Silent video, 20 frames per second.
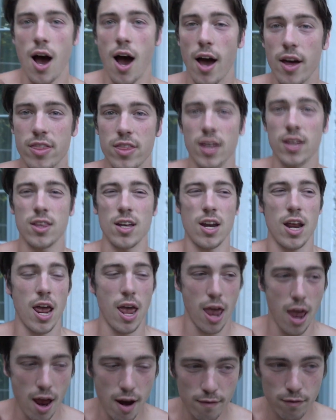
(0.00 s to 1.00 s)
I think that
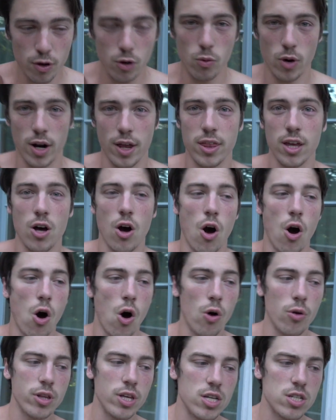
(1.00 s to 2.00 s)
everyone, I think
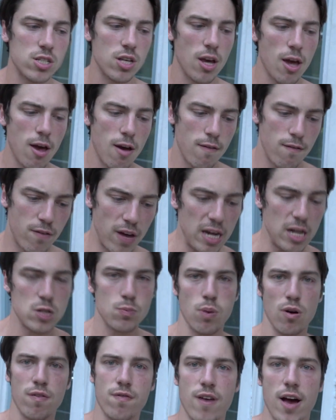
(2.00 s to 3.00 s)
all these
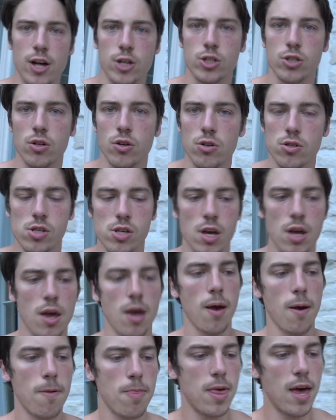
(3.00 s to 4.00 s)
fitness professionals
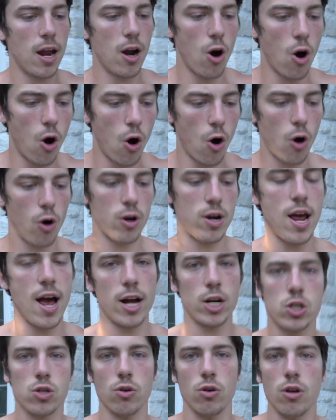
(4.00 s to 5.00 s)
that are
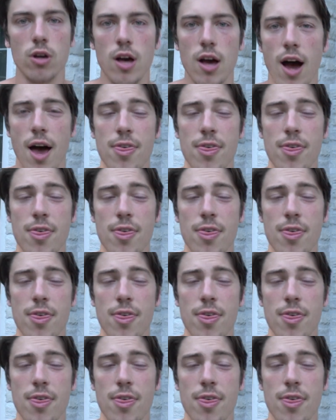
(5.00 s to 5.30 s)
natural,